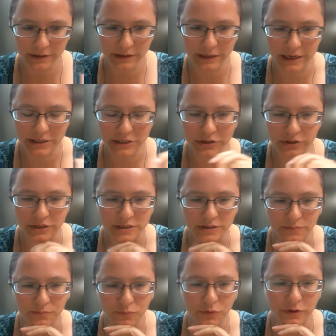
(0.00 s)
links to
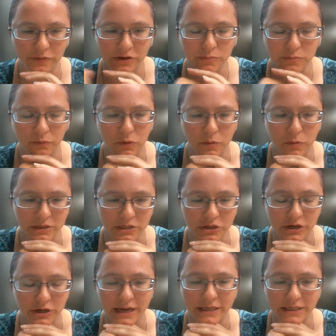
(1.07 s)
this previous performance in
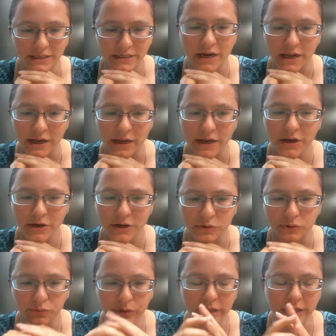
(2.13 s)
your case study. It
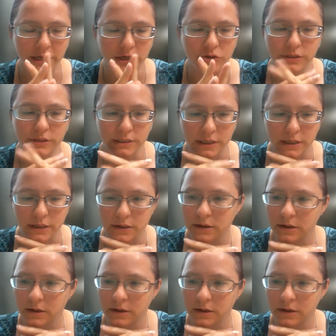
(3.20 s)
was really interesting.